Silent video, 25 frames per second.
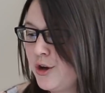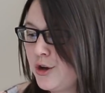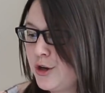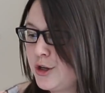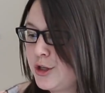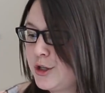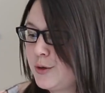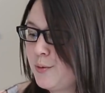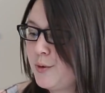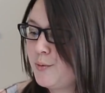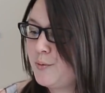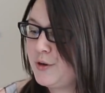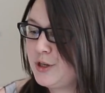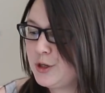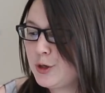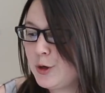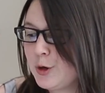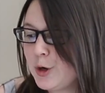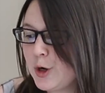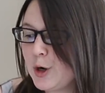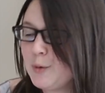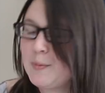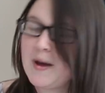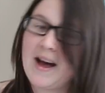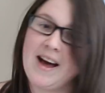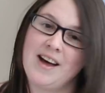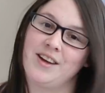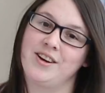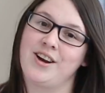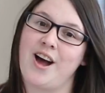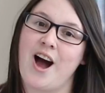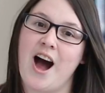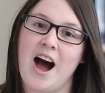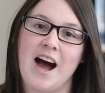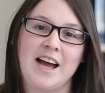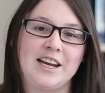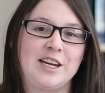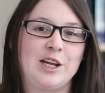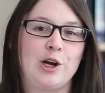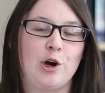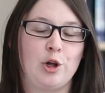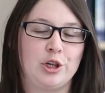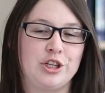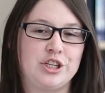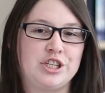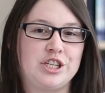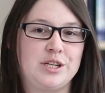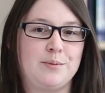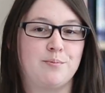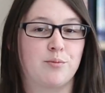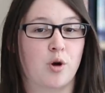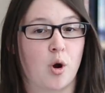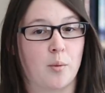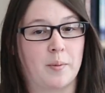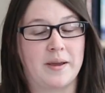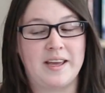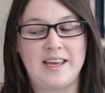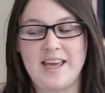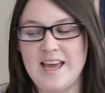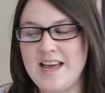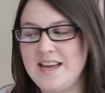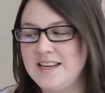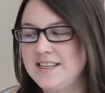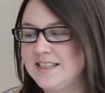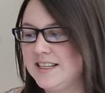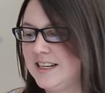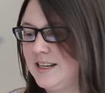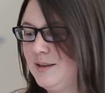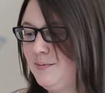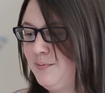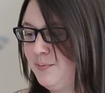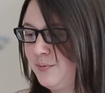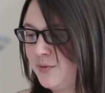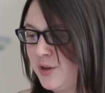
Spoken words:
So when we talk about ideology propaganda,